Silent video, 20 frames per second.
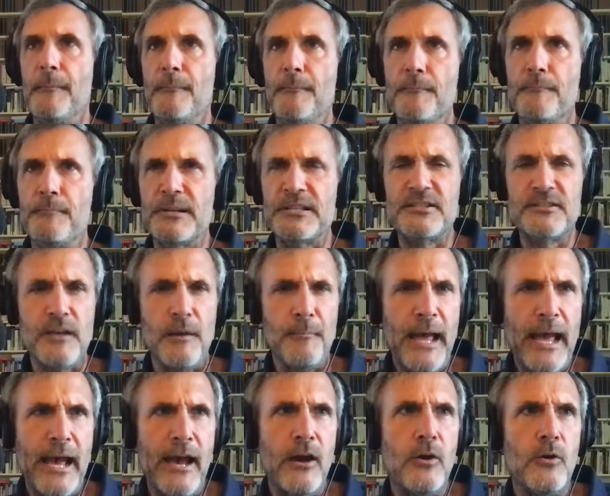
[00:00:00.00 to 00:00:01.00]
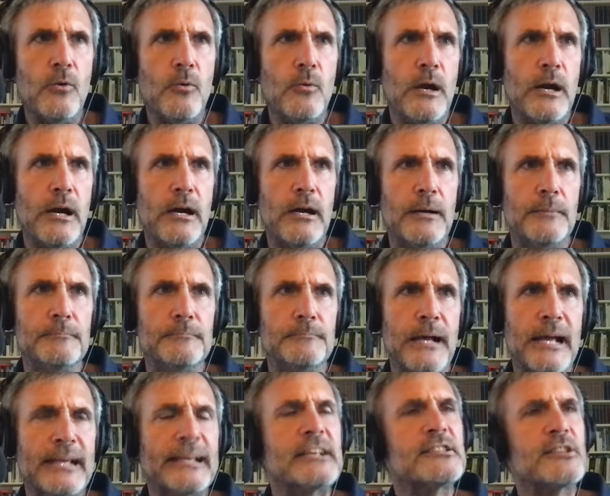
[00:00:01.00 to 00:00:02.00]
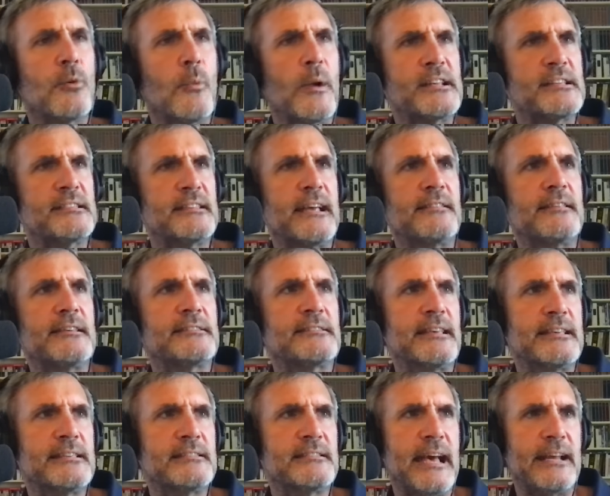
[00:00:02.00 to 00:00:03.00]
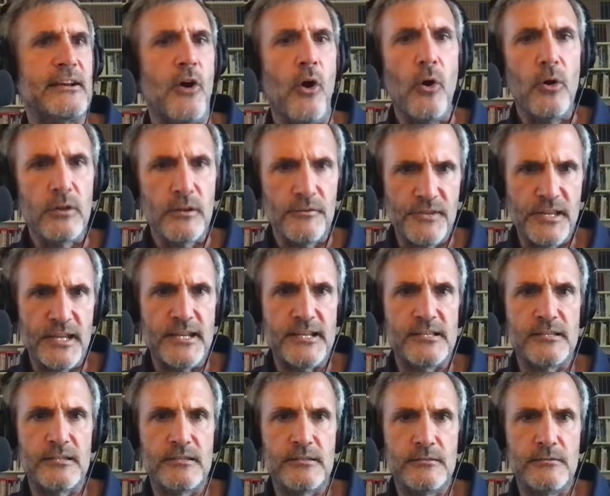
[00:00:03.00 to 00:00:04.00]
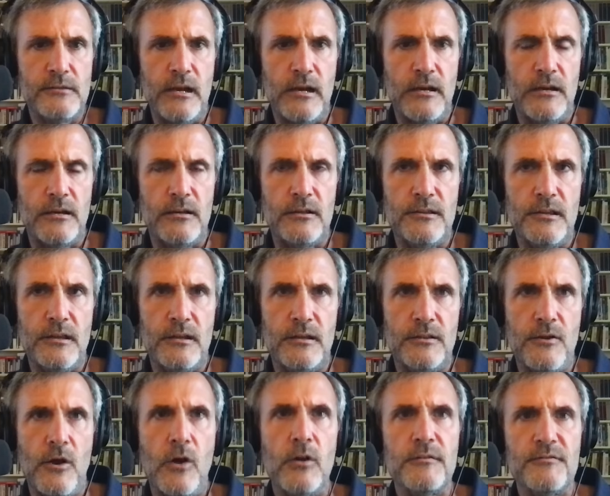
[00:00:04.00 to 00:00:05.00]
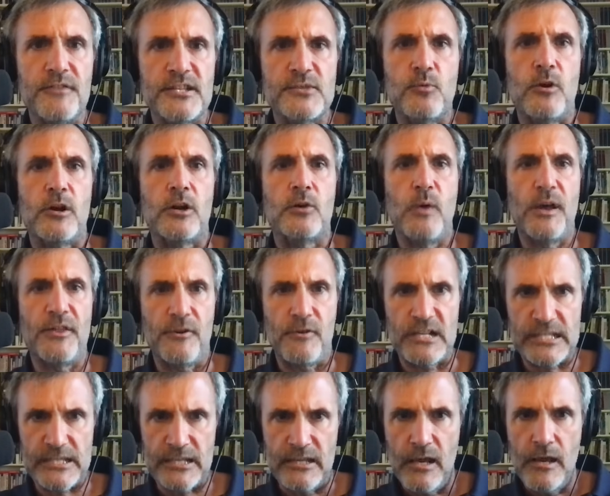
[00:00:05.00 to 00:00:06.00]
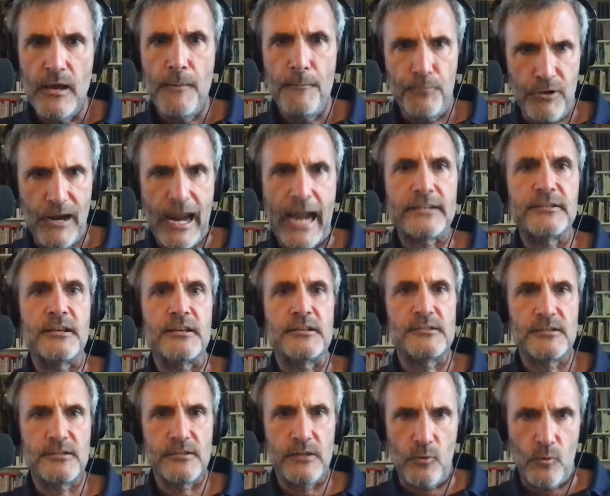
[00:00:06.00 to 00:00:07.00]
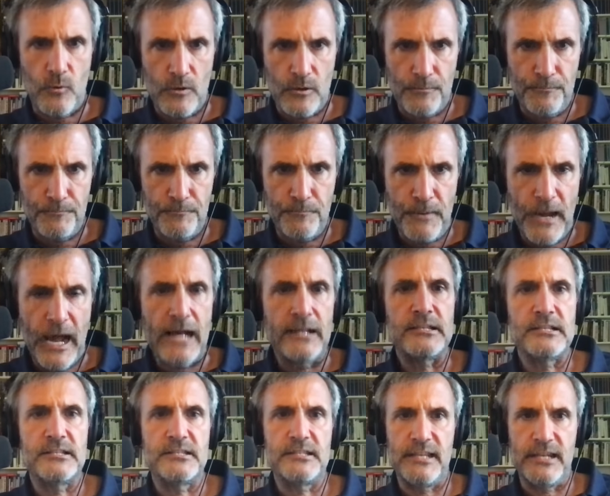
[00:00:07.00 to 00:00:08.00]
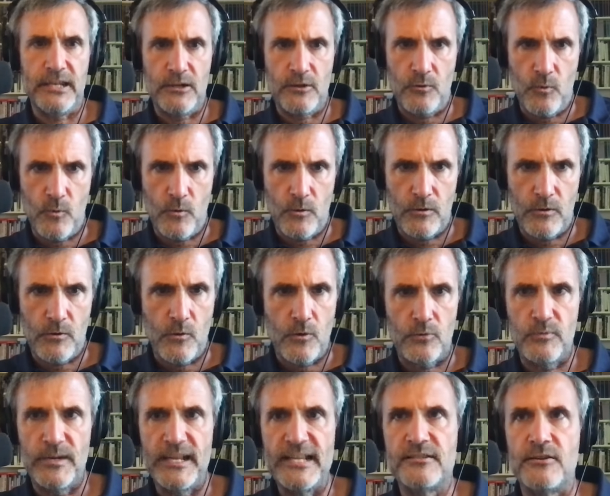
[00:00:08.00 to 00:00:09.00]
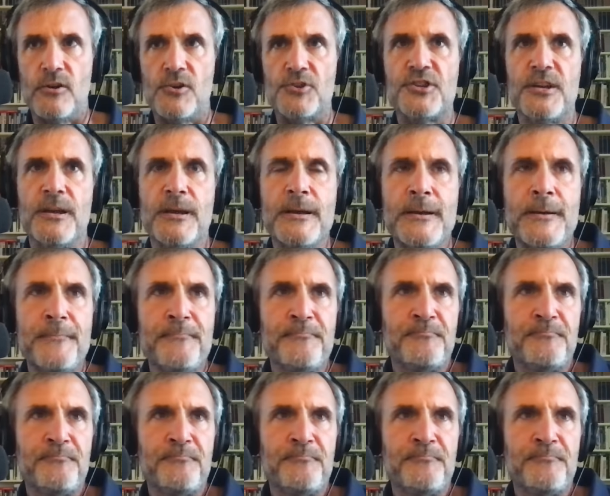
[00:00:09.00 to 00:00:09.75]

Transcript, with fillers: Um, but somehow, um, I guess the way to say this is that all of these, uh, uh, all of this work, whether it's practice or policy or, or research,